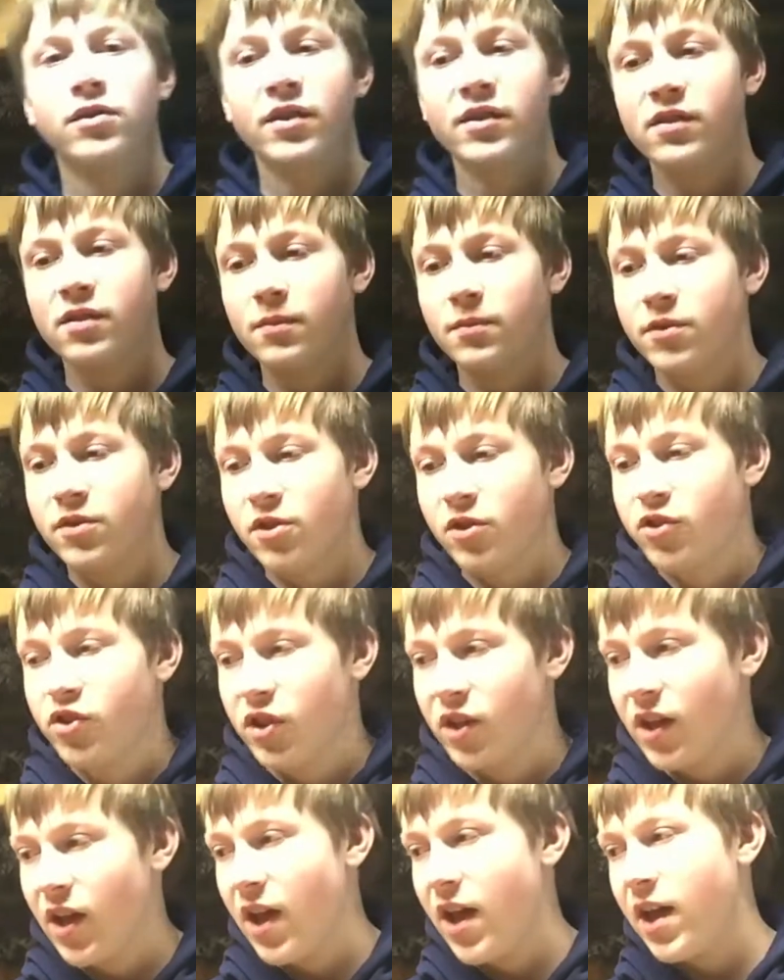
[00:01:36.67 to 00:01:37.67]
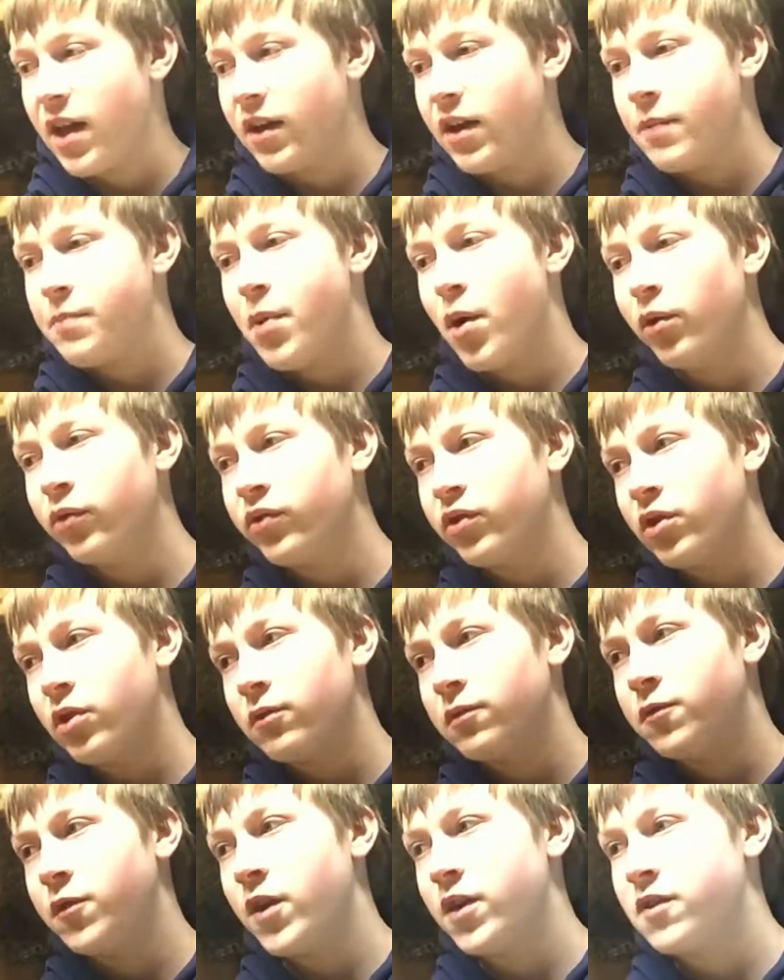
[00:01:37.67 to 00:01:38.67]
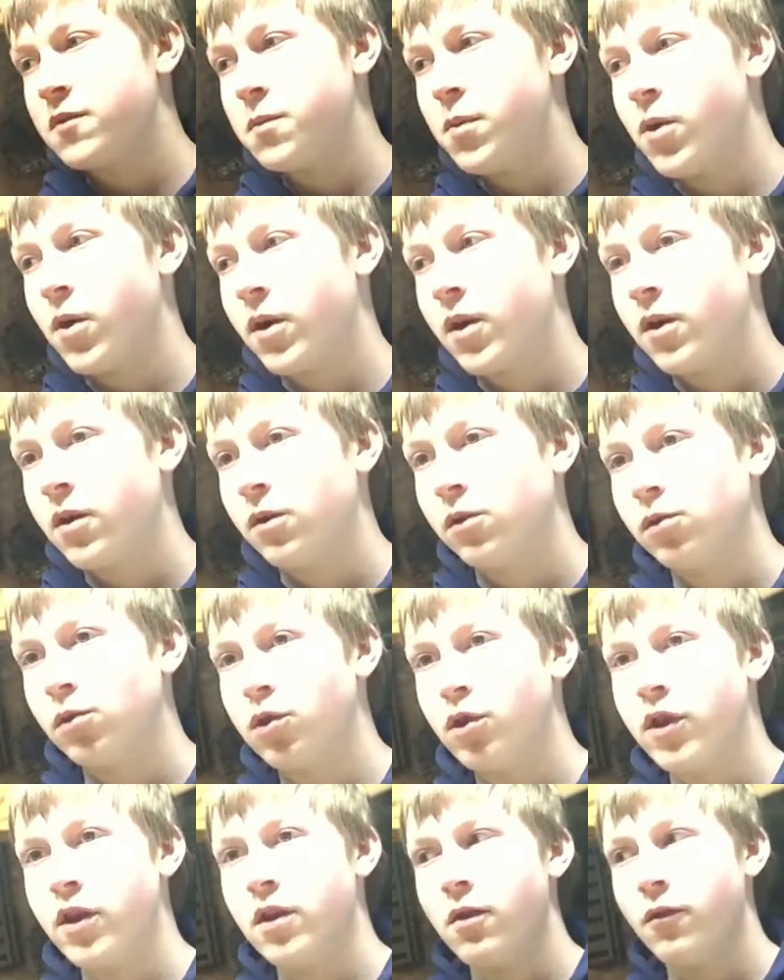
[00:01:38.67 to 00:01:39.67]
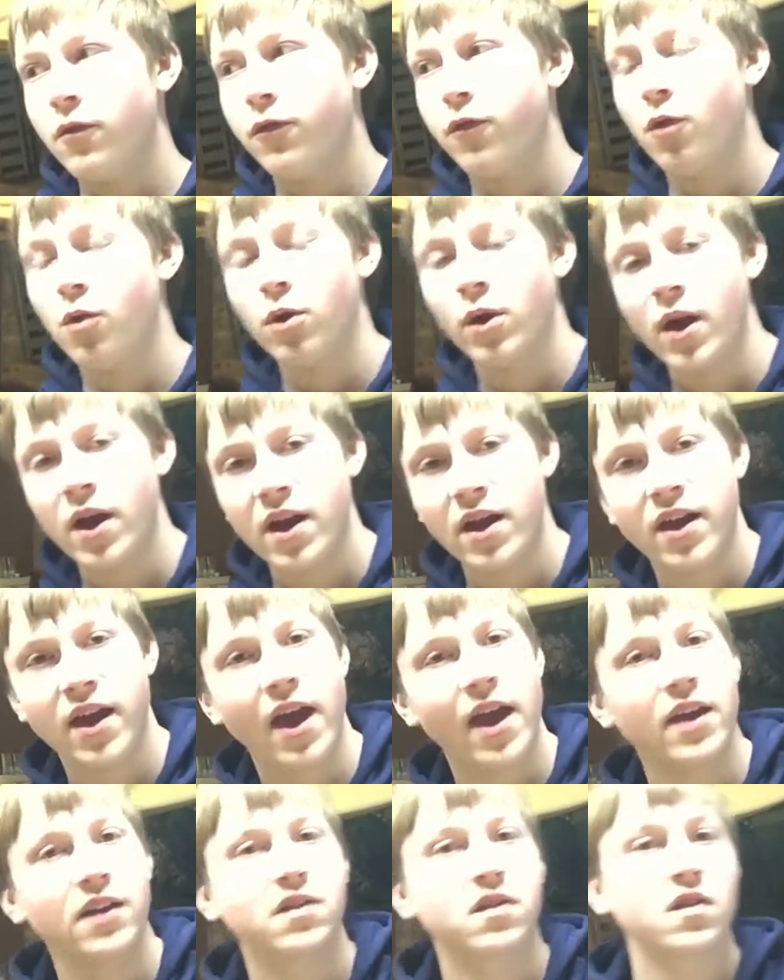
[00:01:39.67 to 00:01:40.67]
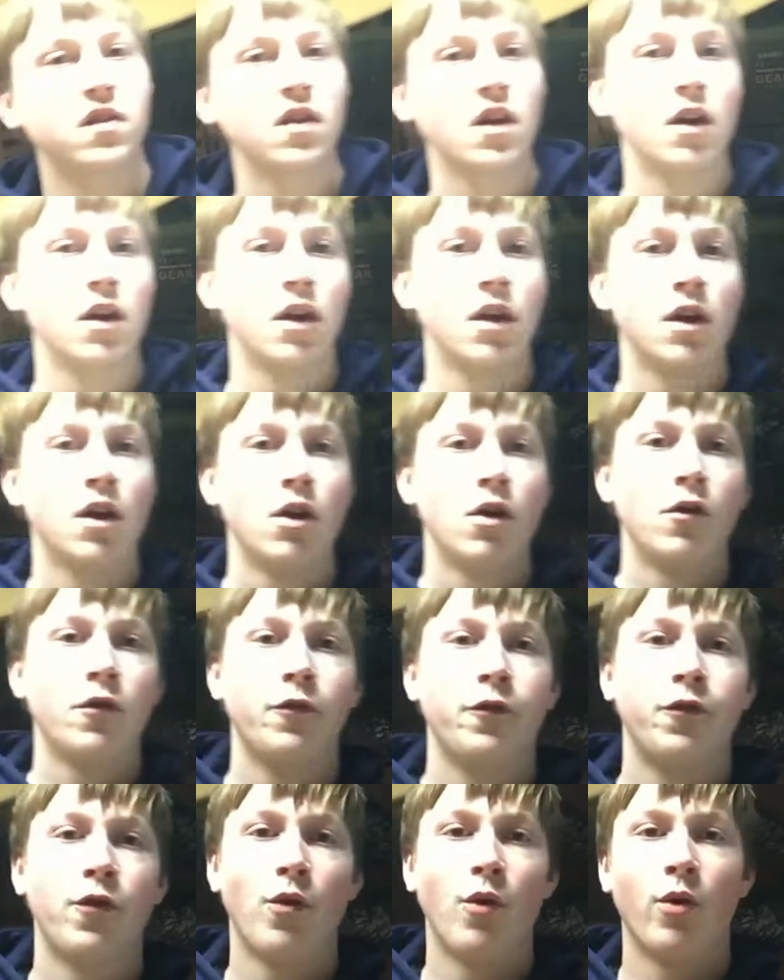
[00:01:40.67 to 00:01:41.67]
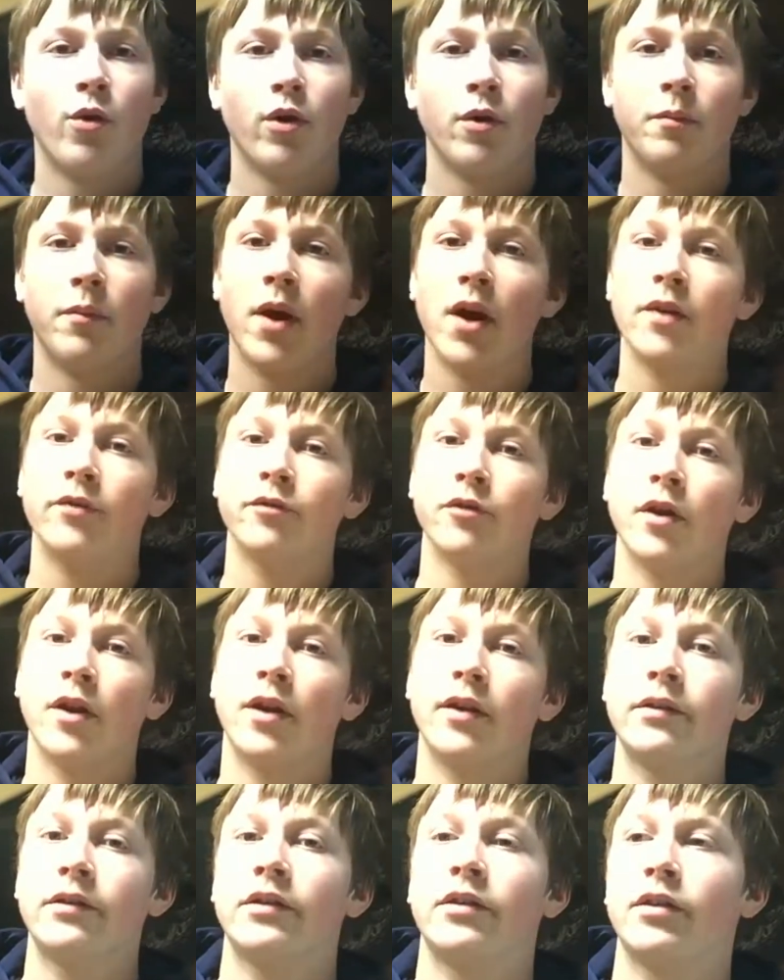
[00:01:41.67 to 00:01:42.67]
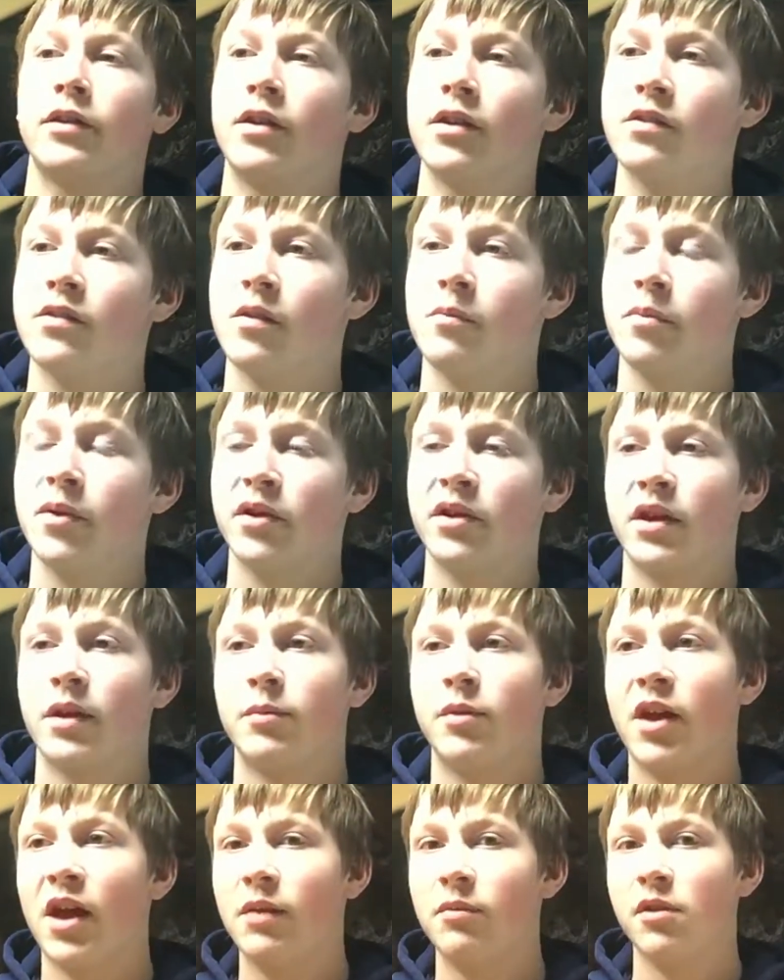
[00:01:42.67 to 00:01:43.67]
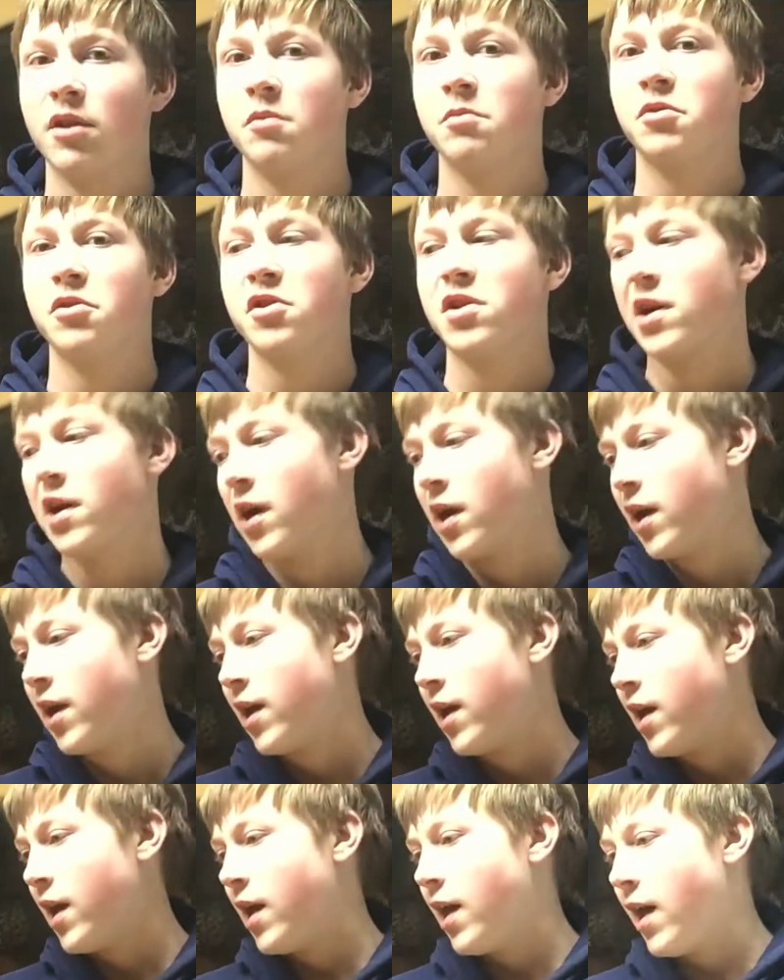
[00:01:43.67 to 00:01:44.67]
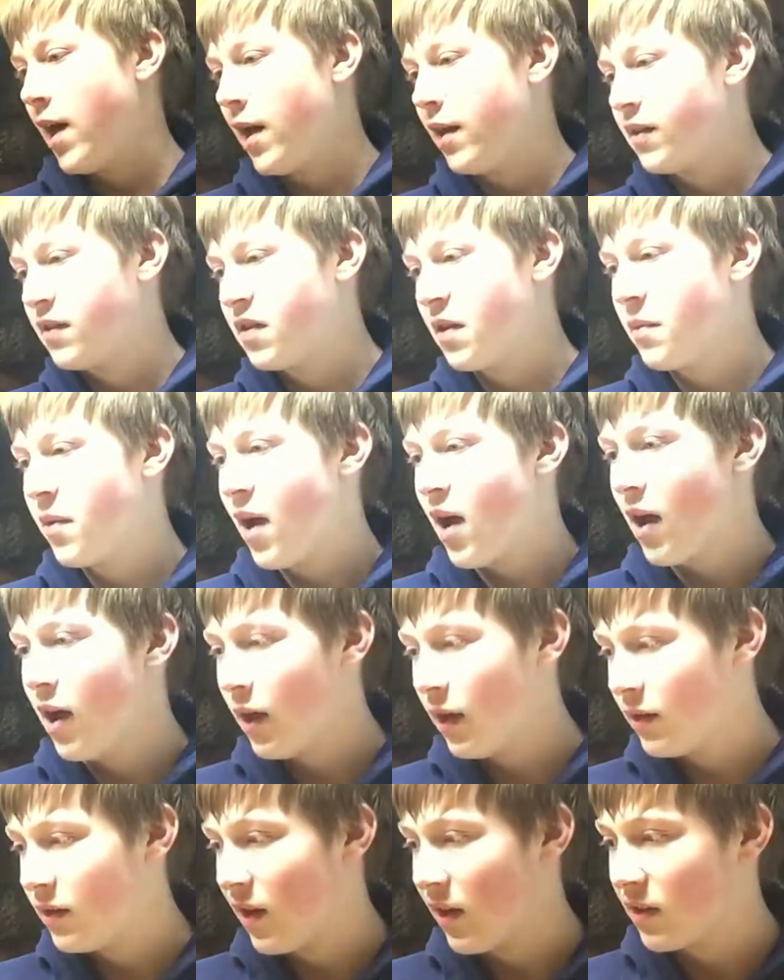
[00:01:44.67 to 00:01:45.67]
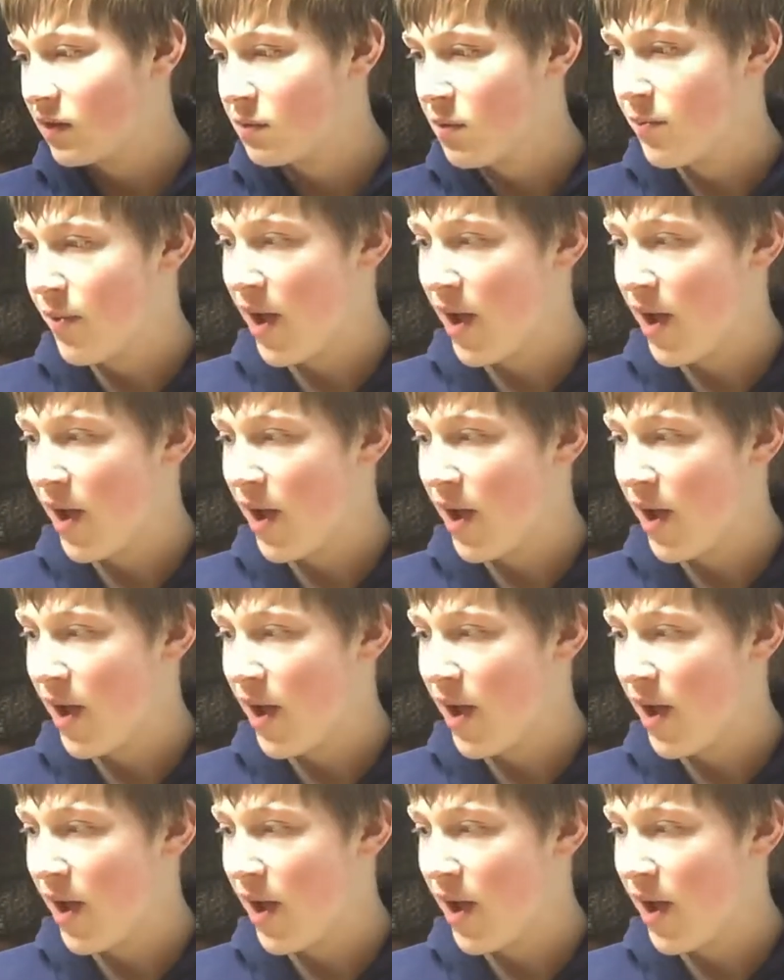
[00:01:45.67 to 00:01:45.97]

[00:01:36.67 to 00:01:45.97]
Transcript: did some searching, and I posted on Facebook looking for a case for my friend, because I'm building him a gaming computer. And some guy texted me